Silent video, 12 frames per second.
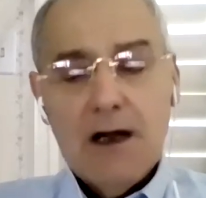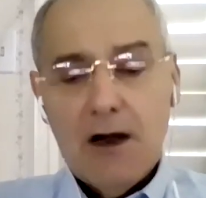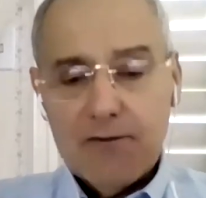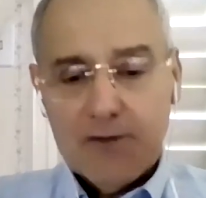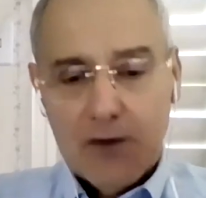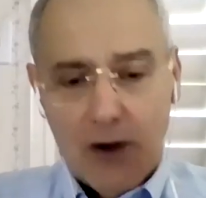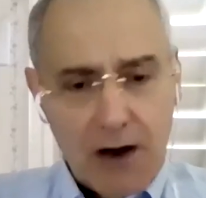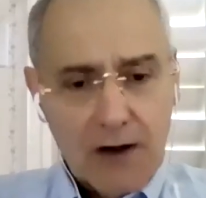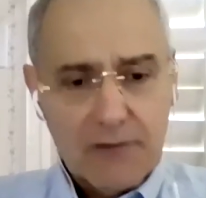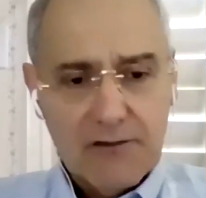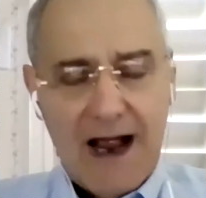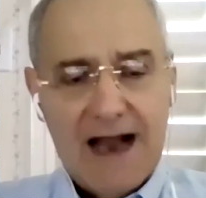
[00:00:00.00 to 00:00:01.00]
Of
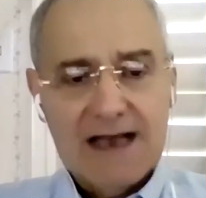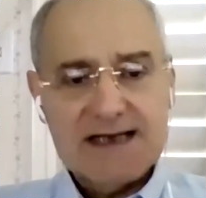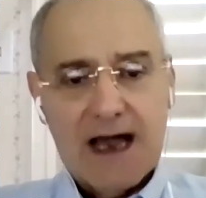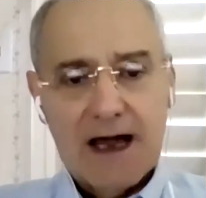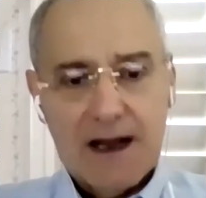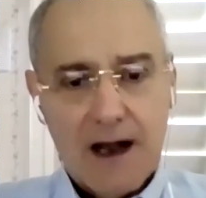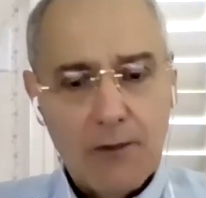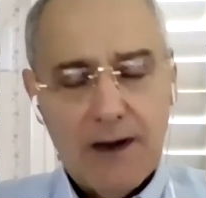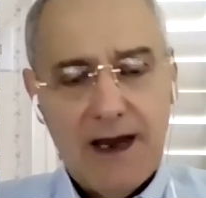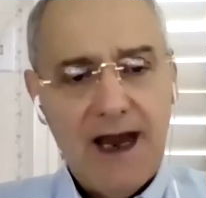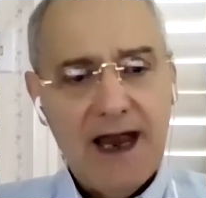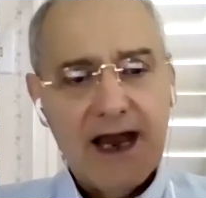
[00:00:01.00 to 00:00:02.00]
course,
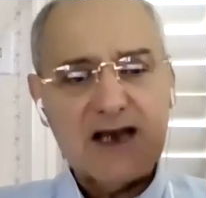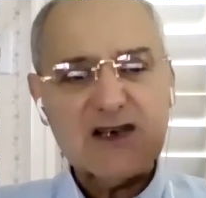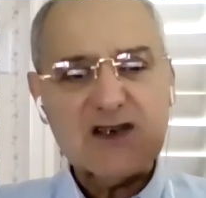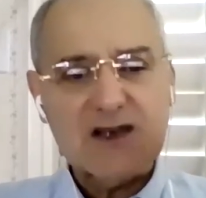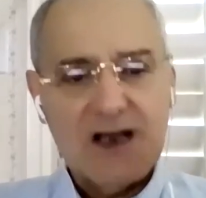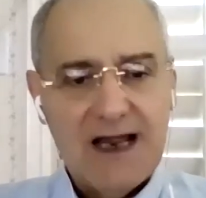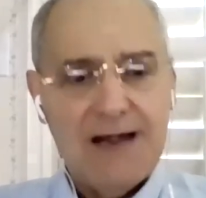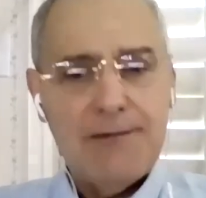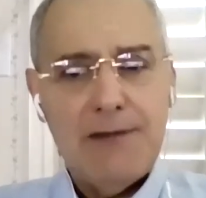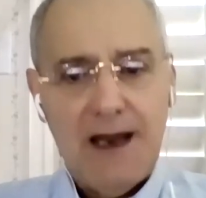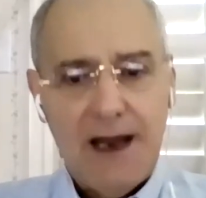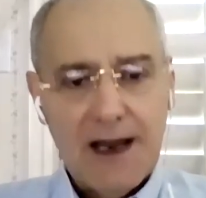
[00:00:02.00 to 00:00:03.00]
Al-Zahrawi
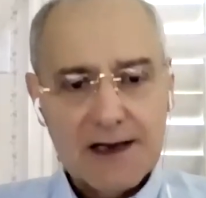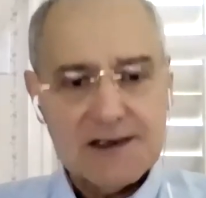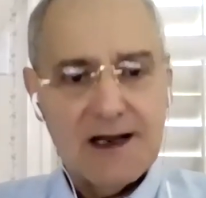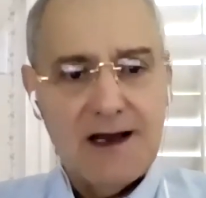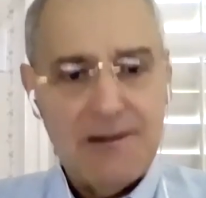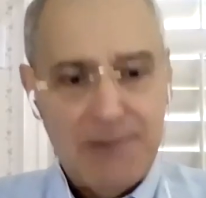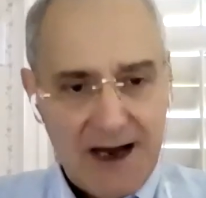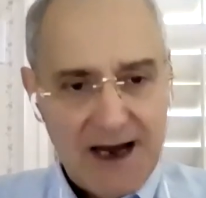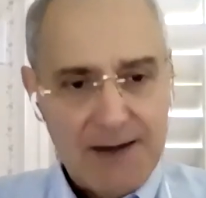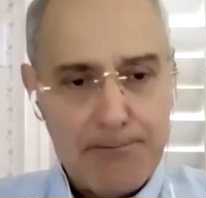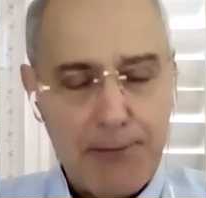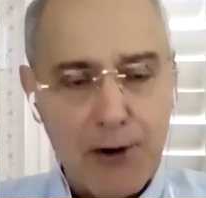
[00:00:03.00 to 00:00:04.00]
extremely
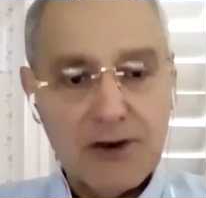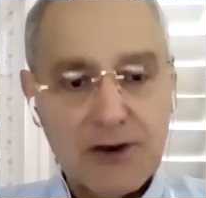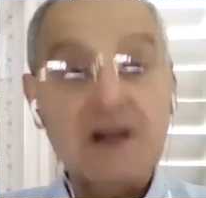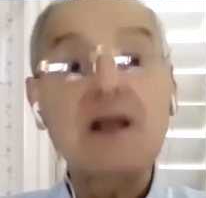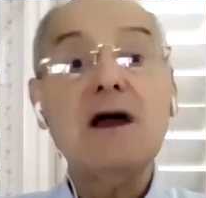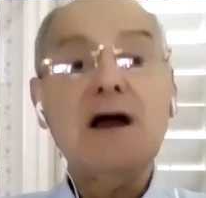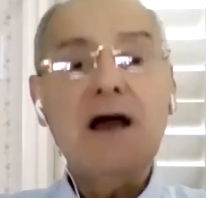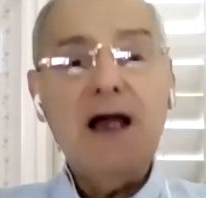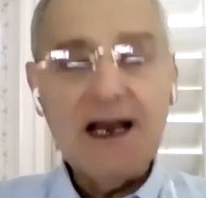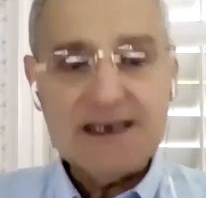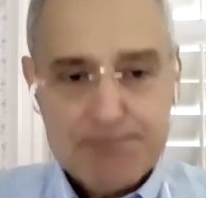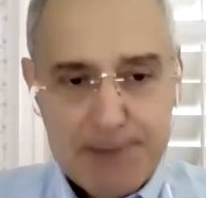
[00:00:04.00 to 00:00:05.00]
important,
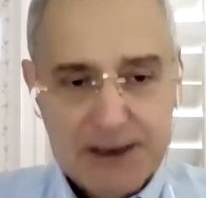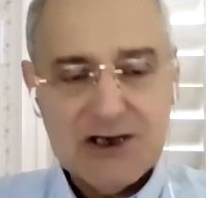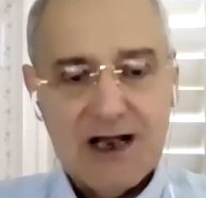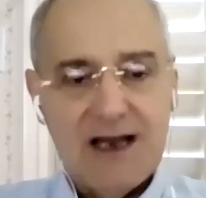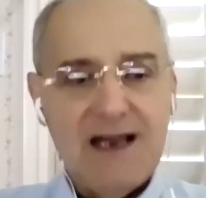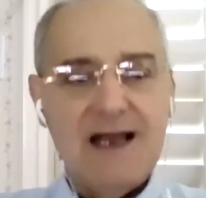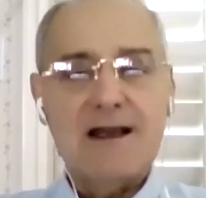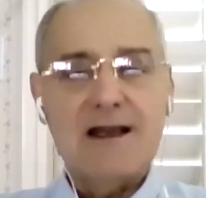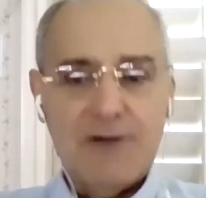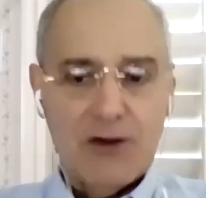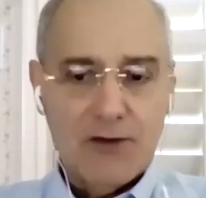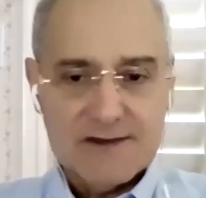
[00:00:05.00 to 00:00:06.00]
especially in the
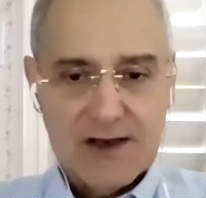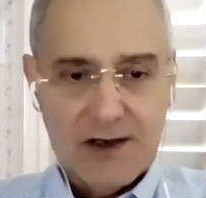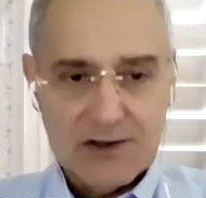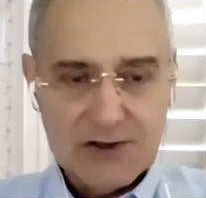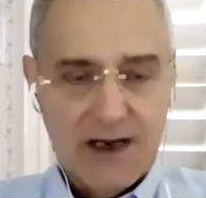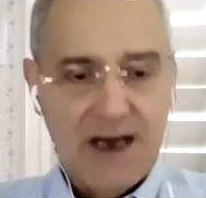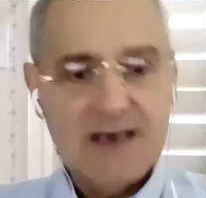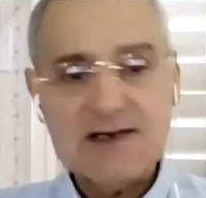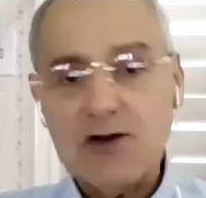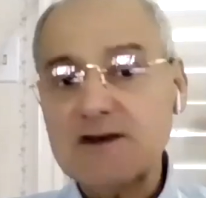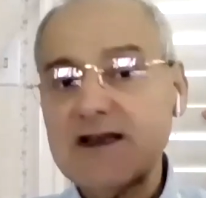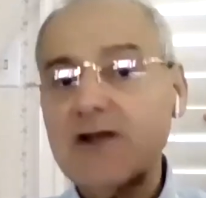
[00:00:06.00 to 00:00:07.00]
field of surgery. He is
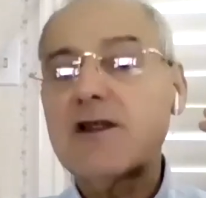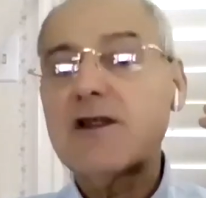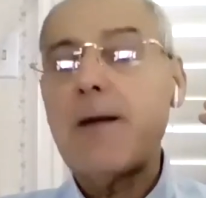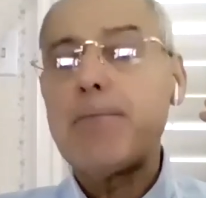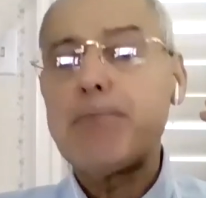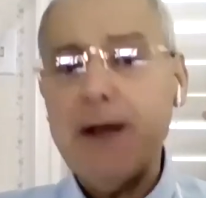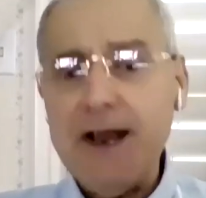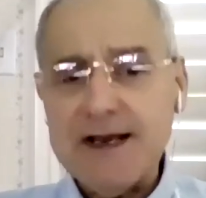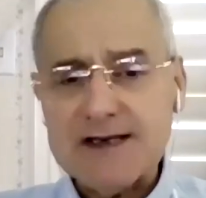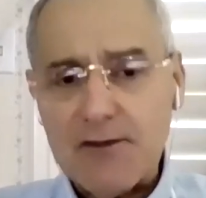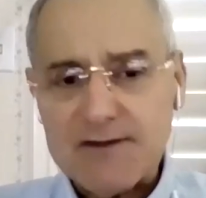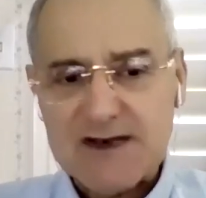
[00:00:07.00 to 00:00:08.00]
considered the
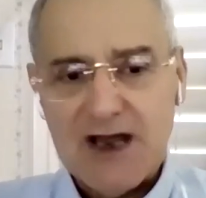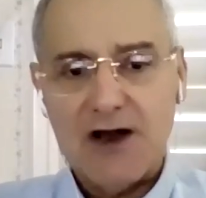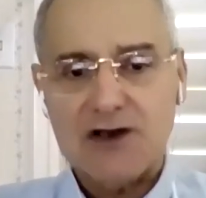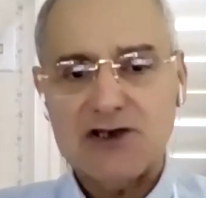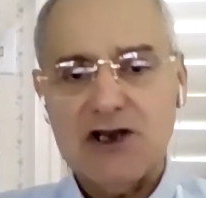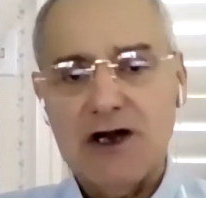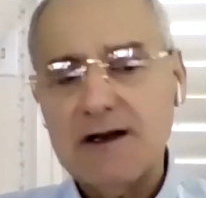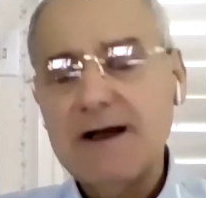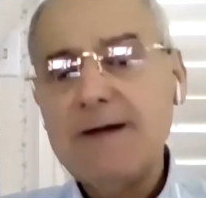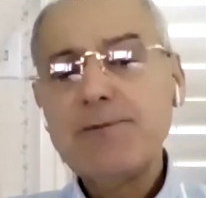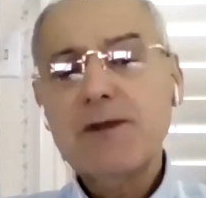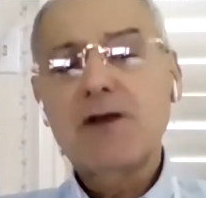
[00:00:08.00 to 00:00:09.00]
prince of surgeon
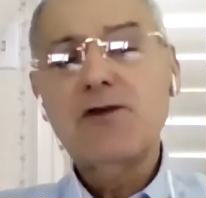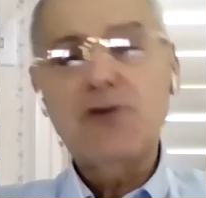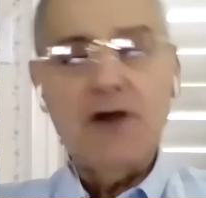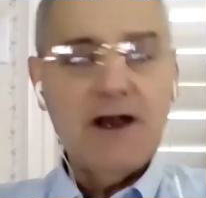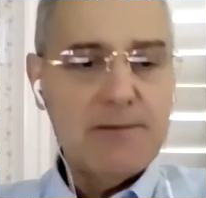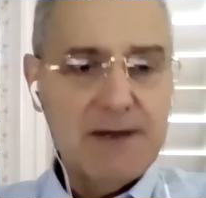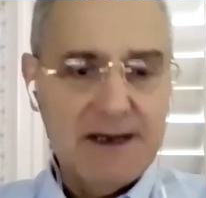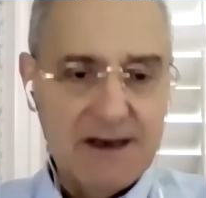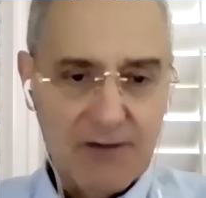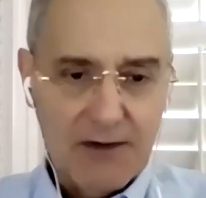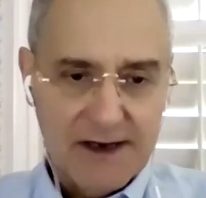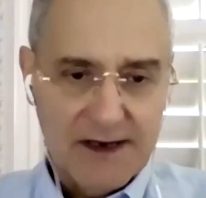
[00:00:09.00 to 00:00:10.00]
during
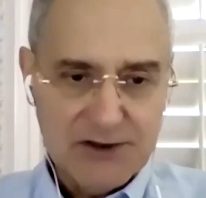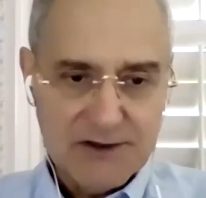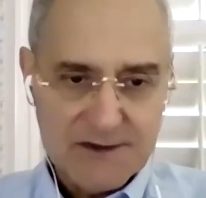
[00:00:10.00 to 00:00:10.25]
medieval ages.